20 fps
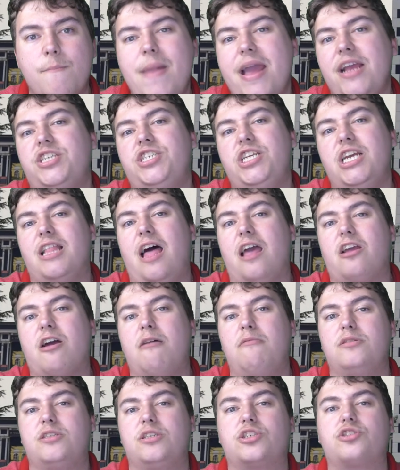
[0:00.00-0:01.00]
Make sure you like,
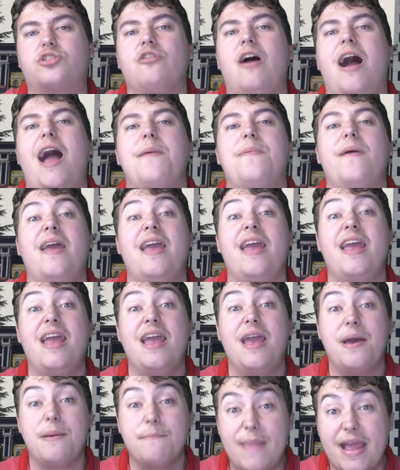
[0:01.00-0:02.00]
comment, subscribe.
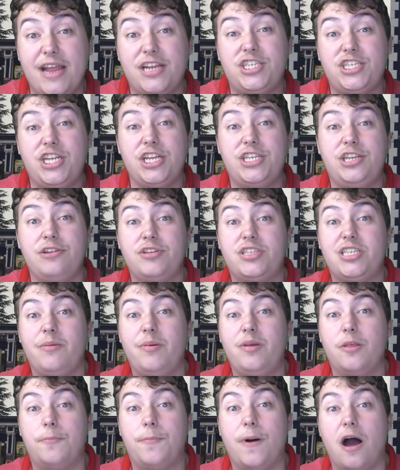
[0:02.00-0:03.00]
Make sure you do see
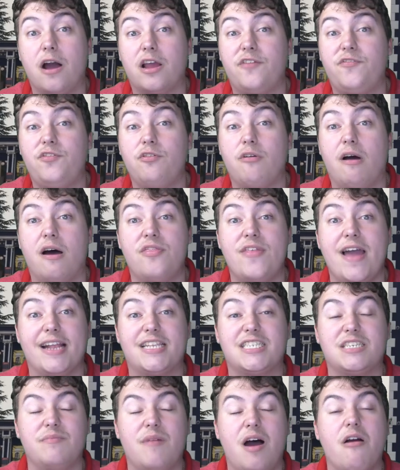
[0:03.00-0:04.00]
me at the park if you are there
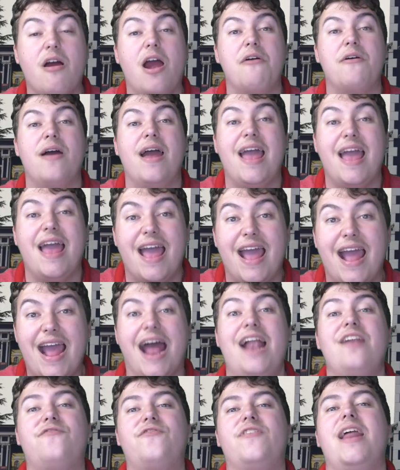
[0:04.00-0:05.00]
tomorrow.
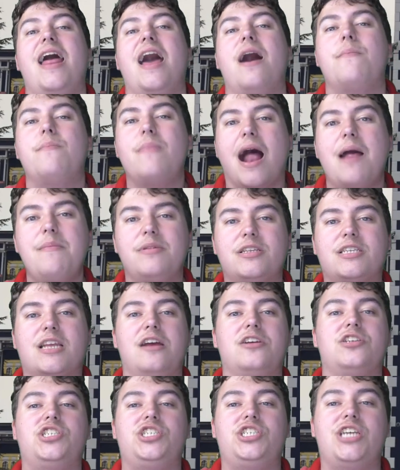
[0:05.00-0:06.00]
And for now, my name is
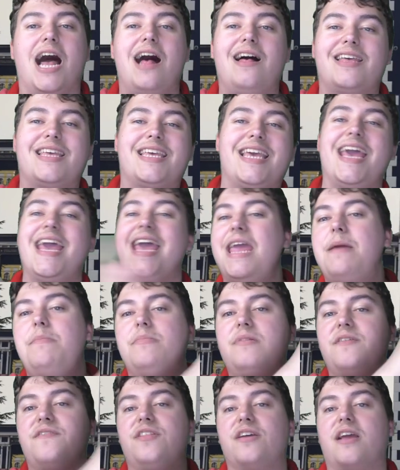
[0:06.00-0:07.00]
Coaster Chal.
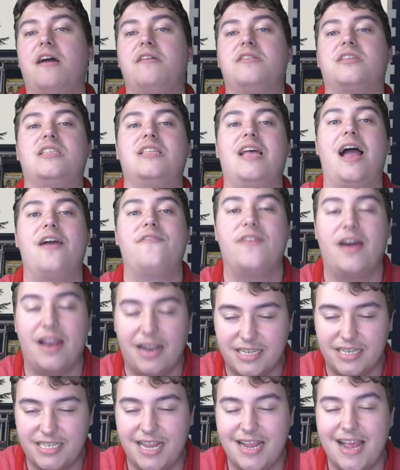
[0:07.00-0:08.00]
Keep living the coaster life,
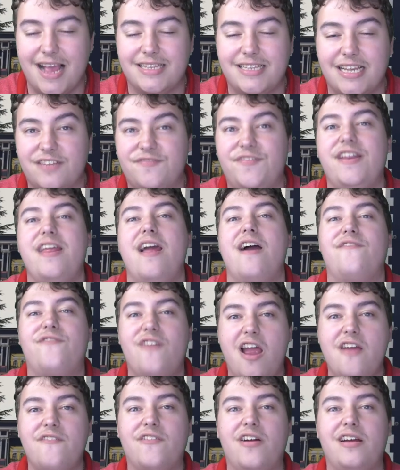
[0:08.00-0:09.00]
and I'll see you guys in the next video
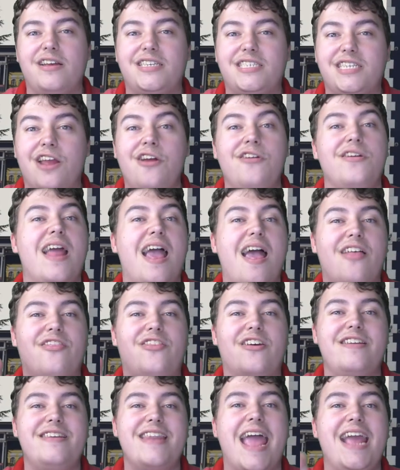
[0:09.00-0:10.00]
very soon.
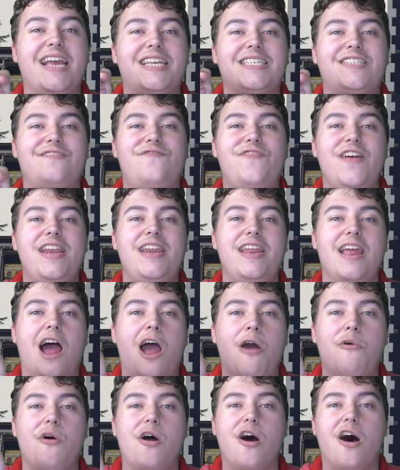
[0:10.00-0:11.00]
The next
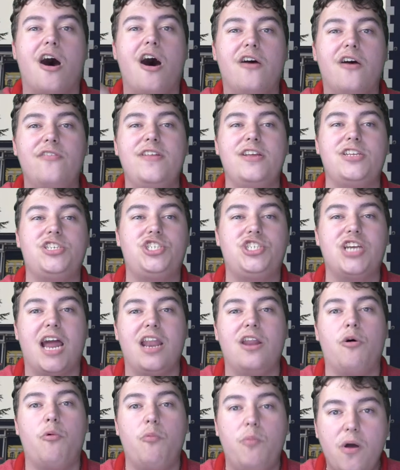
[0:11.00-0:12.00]
video on this
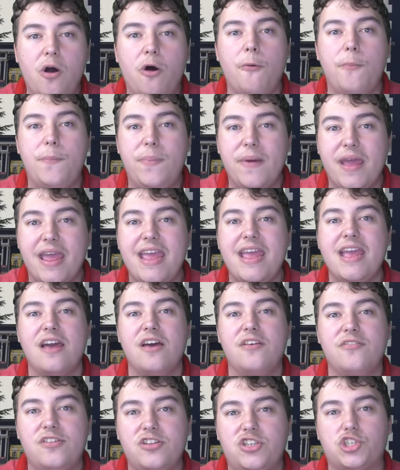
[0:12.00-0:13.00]
channel will be
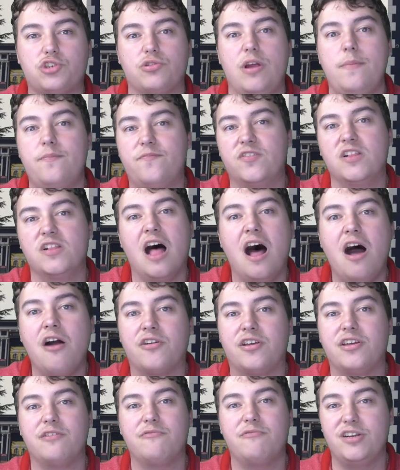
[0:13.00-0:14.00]
the trip
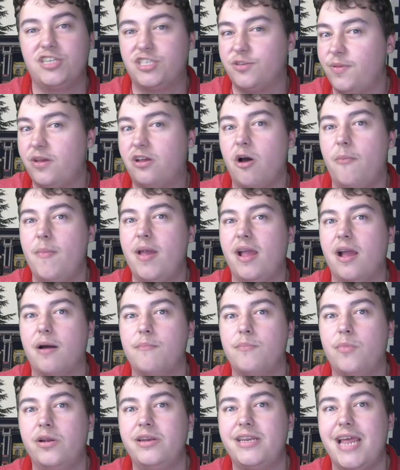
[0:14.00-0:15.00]
vlog, which will be coming
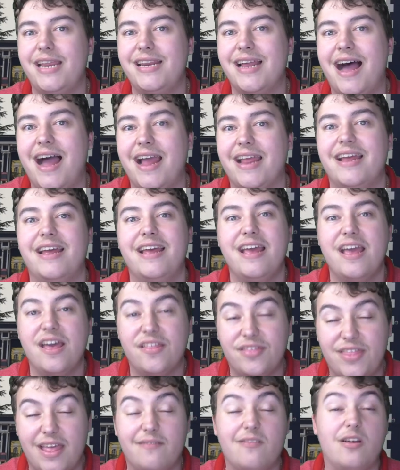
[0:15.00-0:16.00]
Monday night.
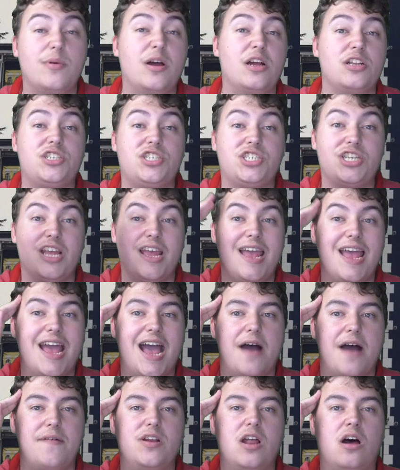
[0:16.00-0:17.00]
Thank you very much.
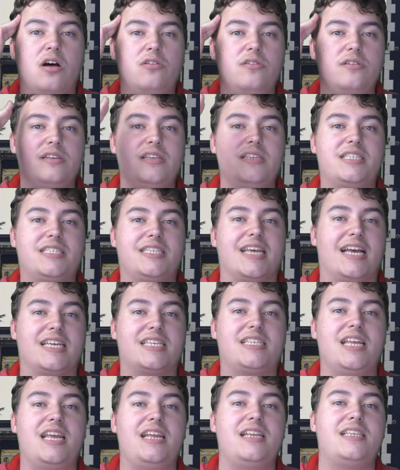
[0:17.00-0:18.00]
Have an
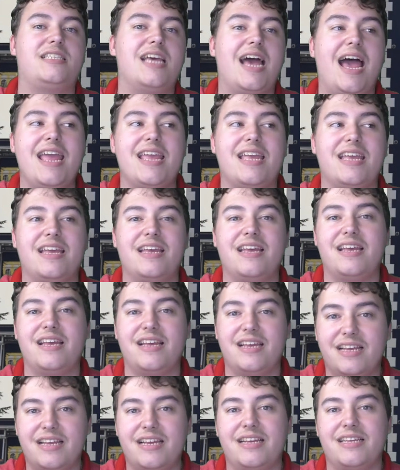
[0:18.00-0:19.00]
Alton-tastic day.
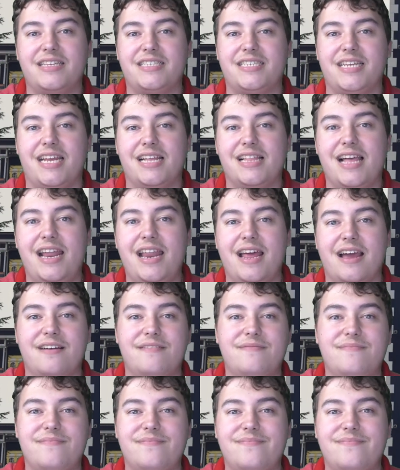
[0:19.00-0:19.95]
See you later.